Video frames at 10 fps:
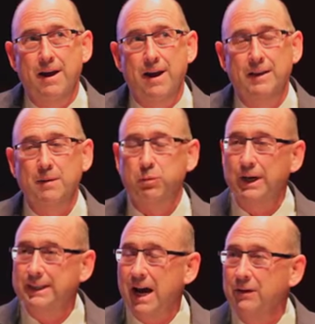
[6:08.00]
and they
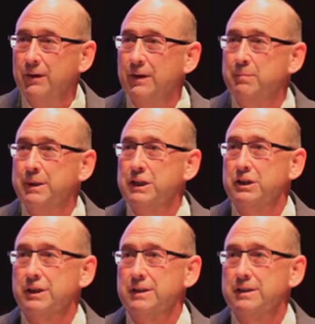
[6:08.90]
break down their
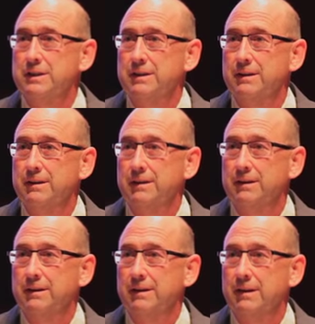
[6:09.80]
inhibitions.
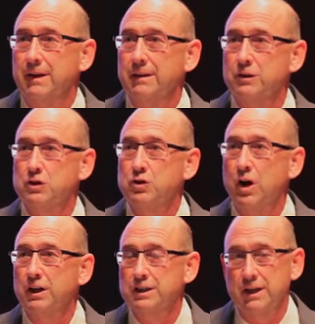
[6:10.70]
And there's
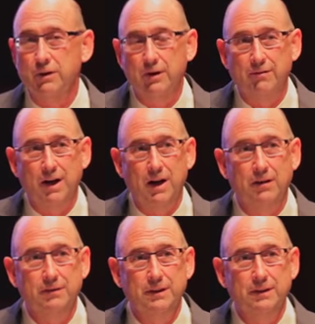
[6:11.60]
drugs that are
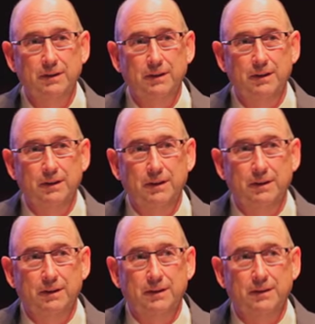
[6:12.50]
involved
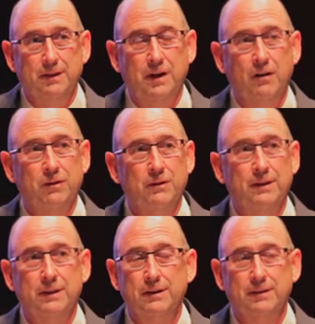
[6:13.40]
to cover
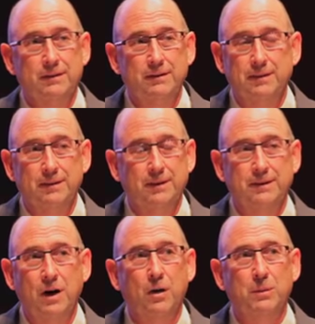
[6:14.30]
the
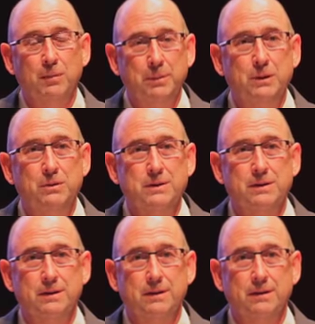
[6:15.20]
terrible
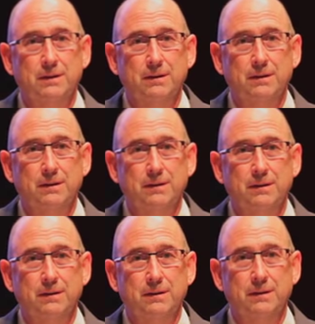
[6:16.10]
abuse
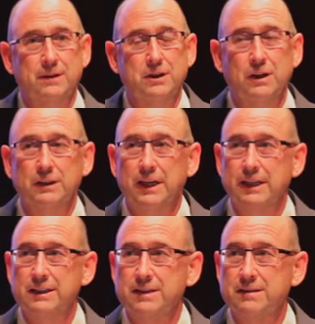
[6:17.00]
these young
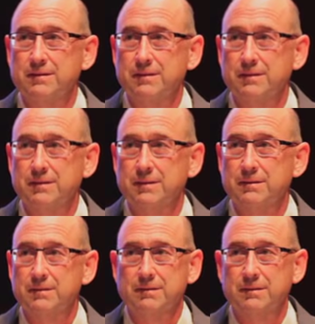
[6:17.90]
ladies
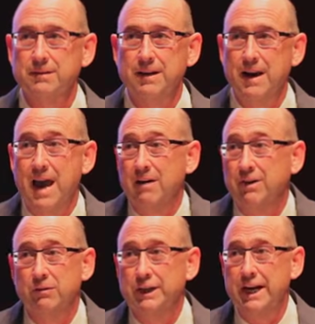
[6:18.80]
have
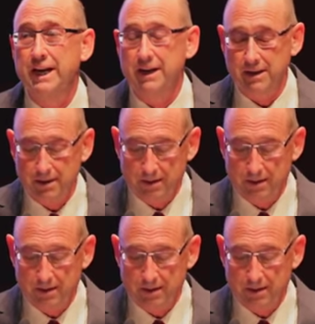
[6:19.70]
every day.